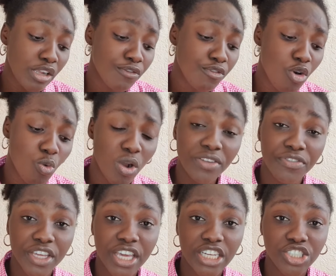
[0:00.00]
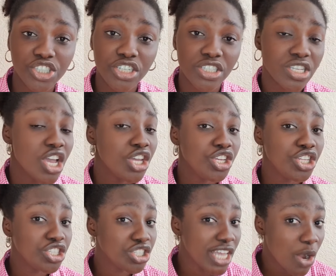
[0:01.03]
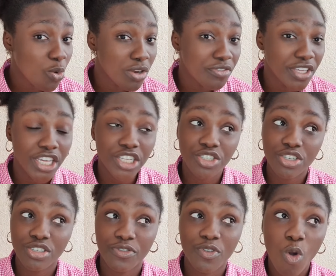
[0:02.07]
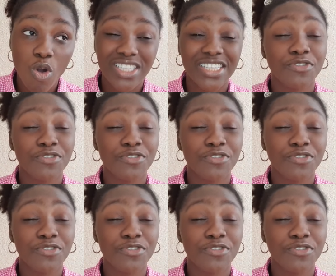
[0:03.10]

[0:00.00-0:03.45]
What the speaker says: for qualifications, you need to get qualifications, of course.